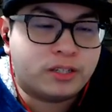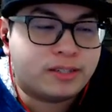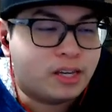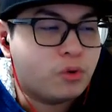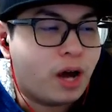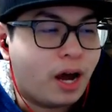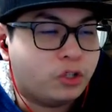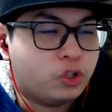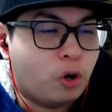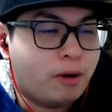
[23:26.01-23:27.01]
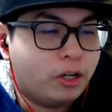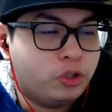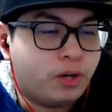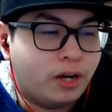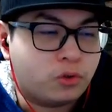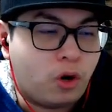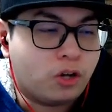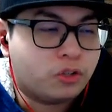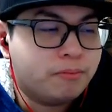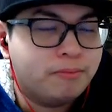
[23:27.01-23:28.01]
Thank you guys so much. You guys are awesome.